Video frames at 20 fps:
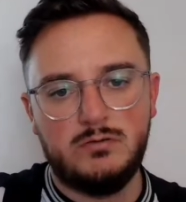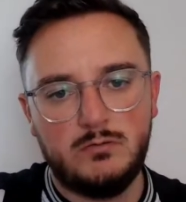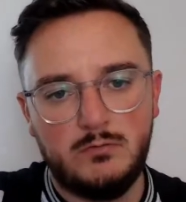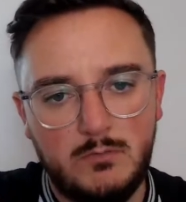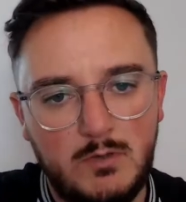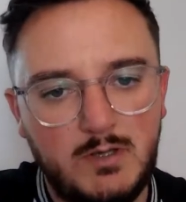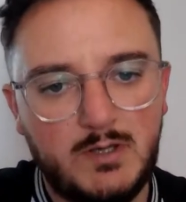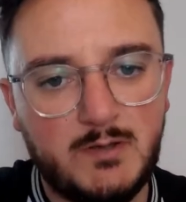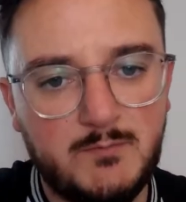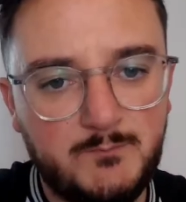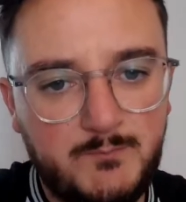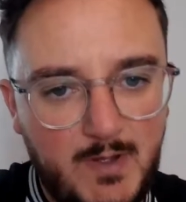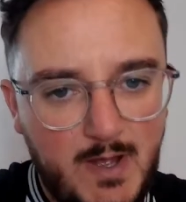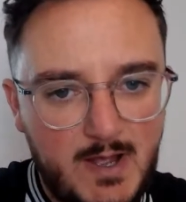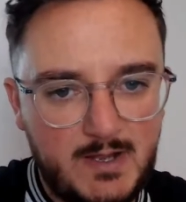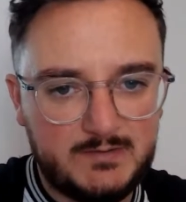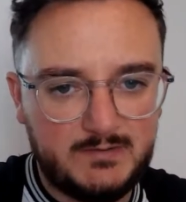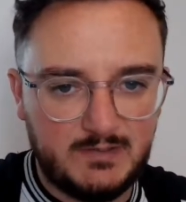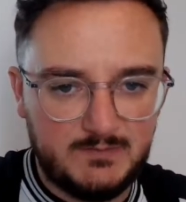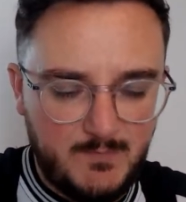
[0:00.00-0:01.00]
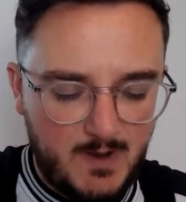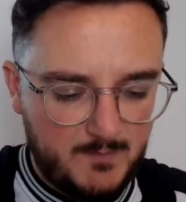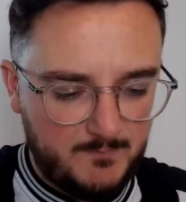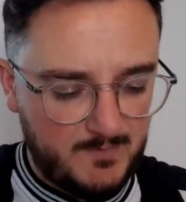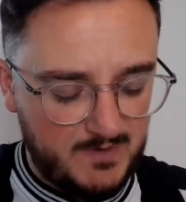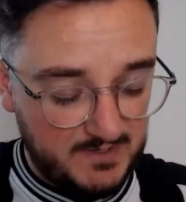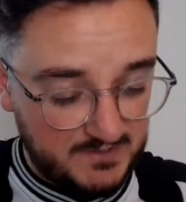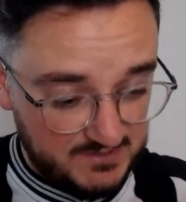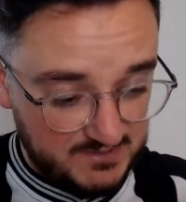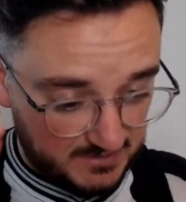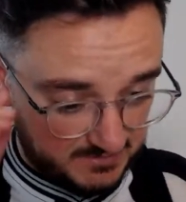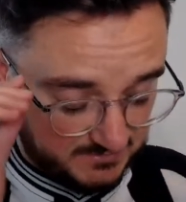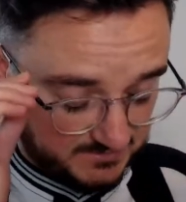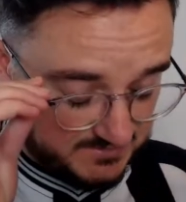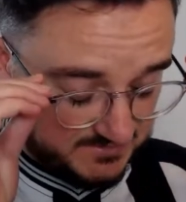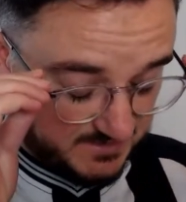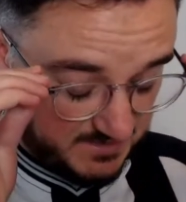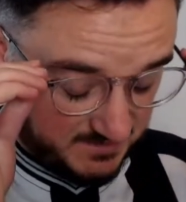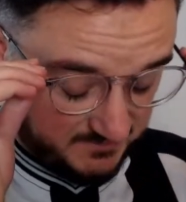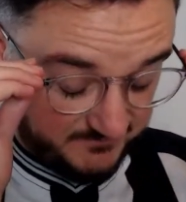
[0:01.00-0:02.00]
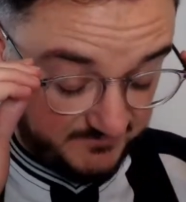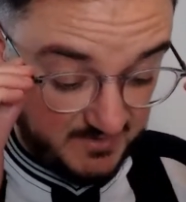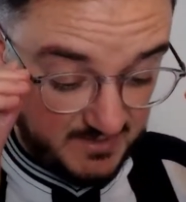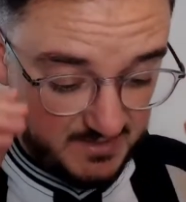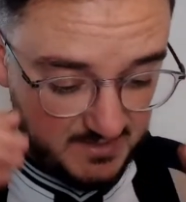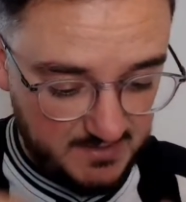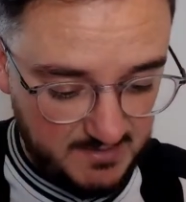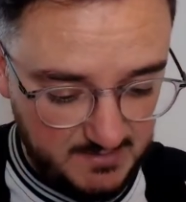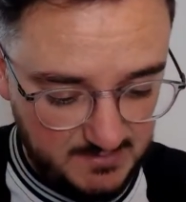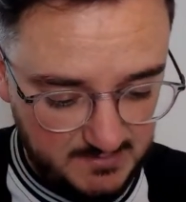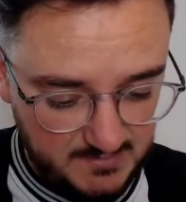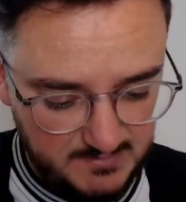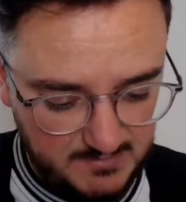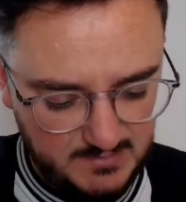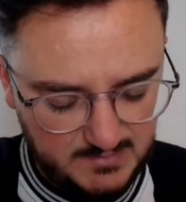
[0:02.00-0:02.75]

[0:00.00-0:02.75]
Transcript: Welcome back to the Magpie Channel TV.